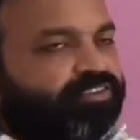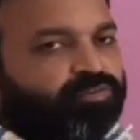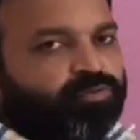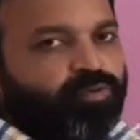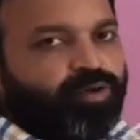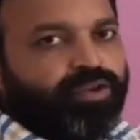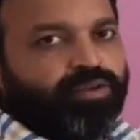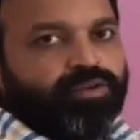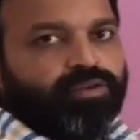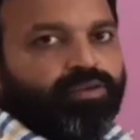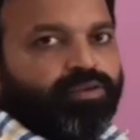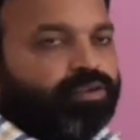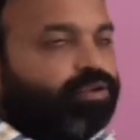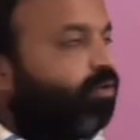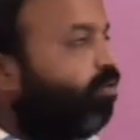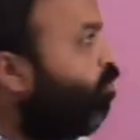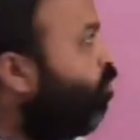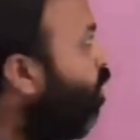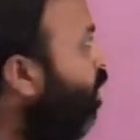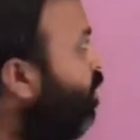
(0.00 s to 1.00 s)

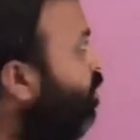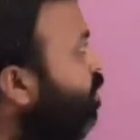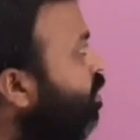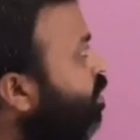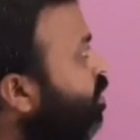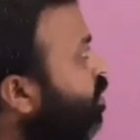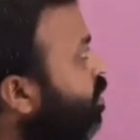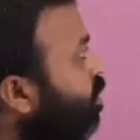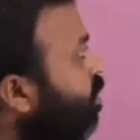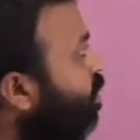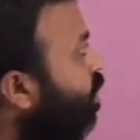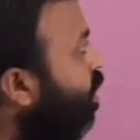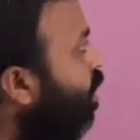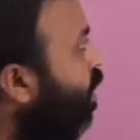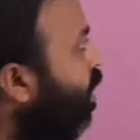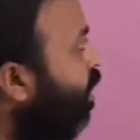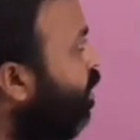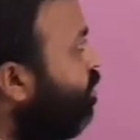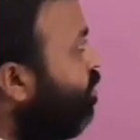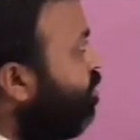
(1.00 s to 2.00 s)
1,
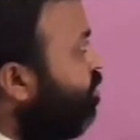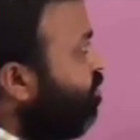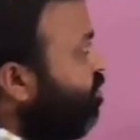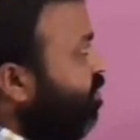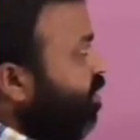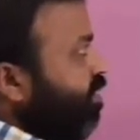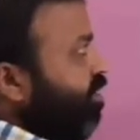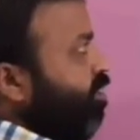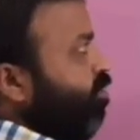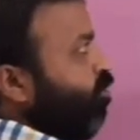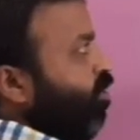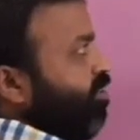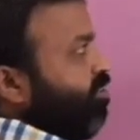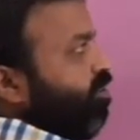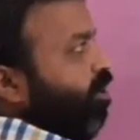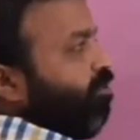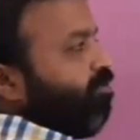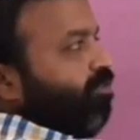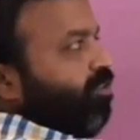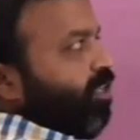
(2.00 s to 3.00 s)
and Z inverse
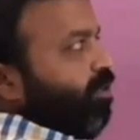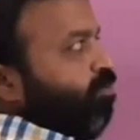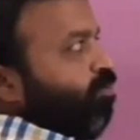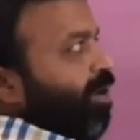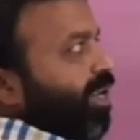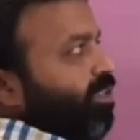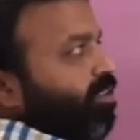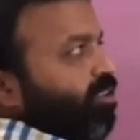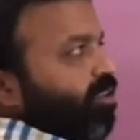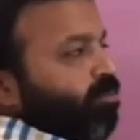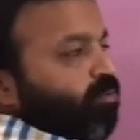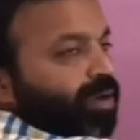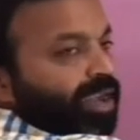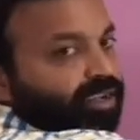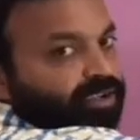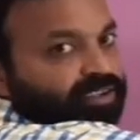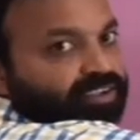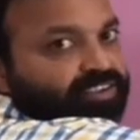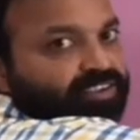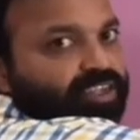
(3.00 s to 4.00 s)
of z by z
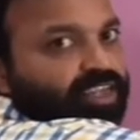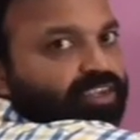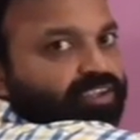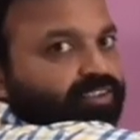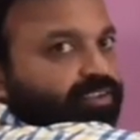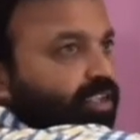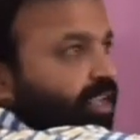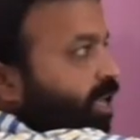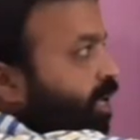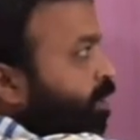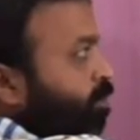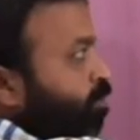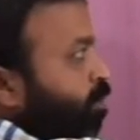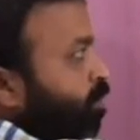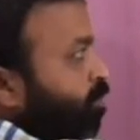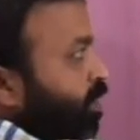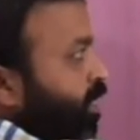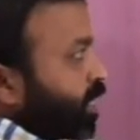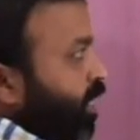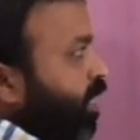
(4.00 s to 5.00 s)
minus a is a
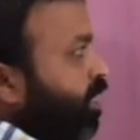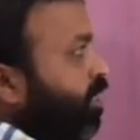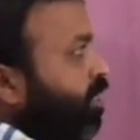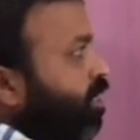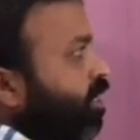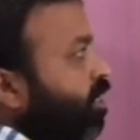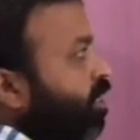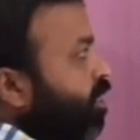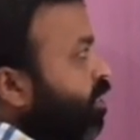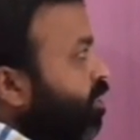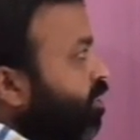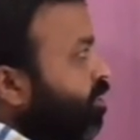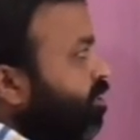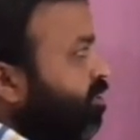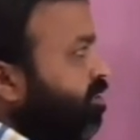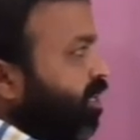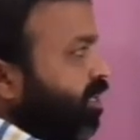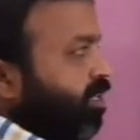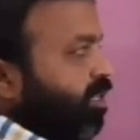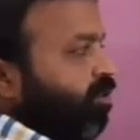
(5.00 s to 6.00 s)
power n,
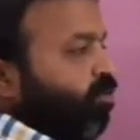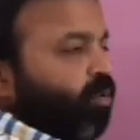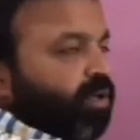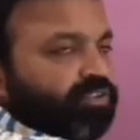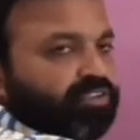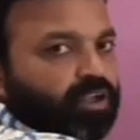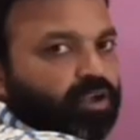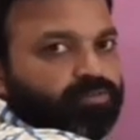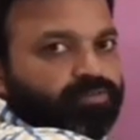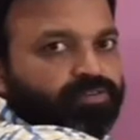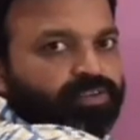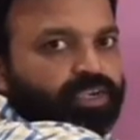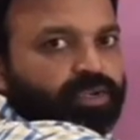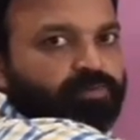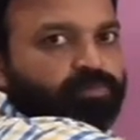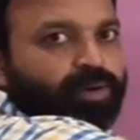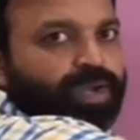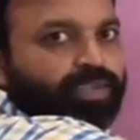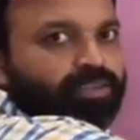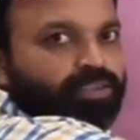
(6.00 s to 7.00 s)
Z inverse of
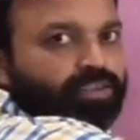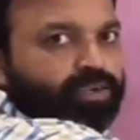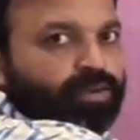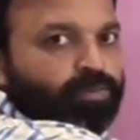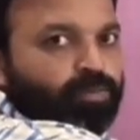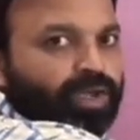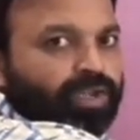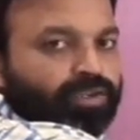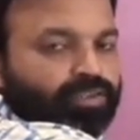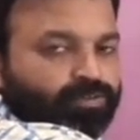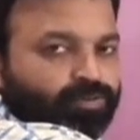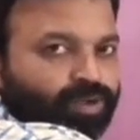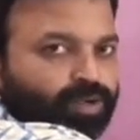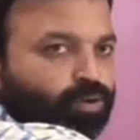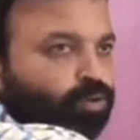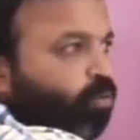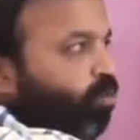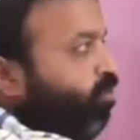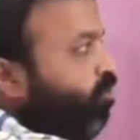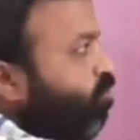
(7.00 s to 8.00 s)
z by z minus 1
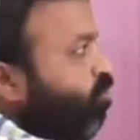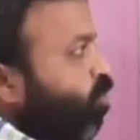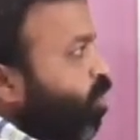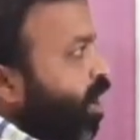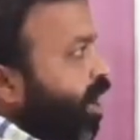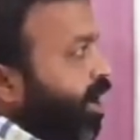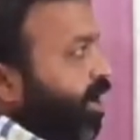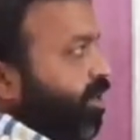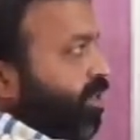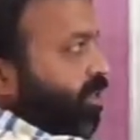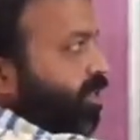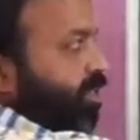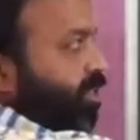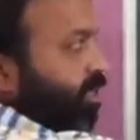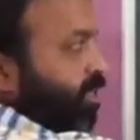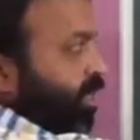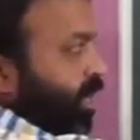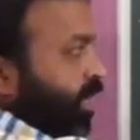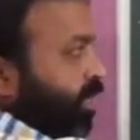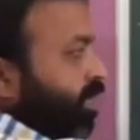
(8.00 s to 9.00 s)
whole square
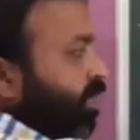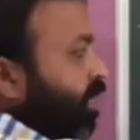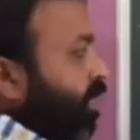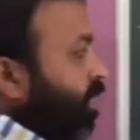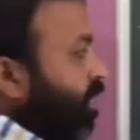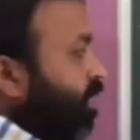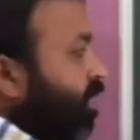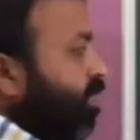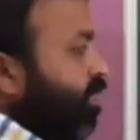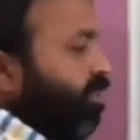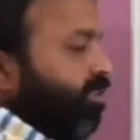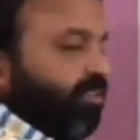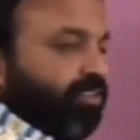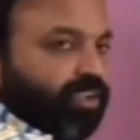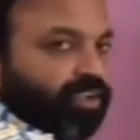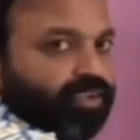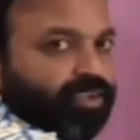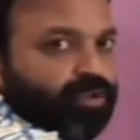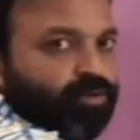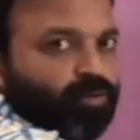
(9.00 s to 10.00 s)
n, Z
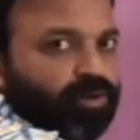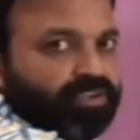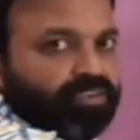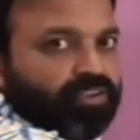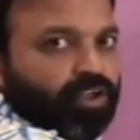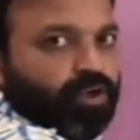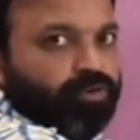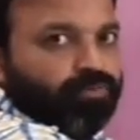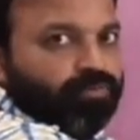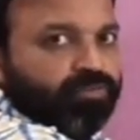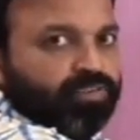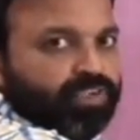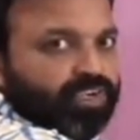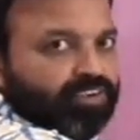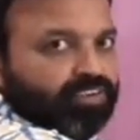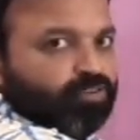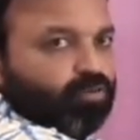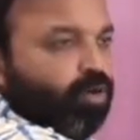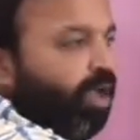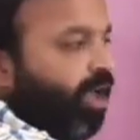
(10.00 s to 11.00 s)
inverse of
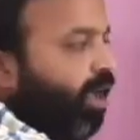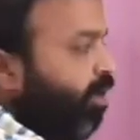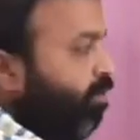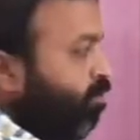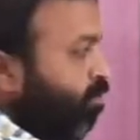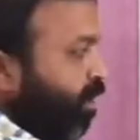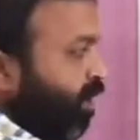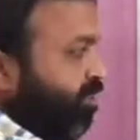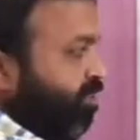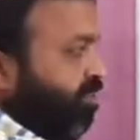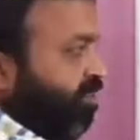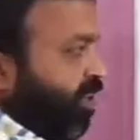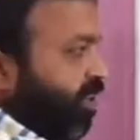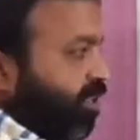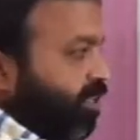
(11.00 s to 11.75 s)
z square plus z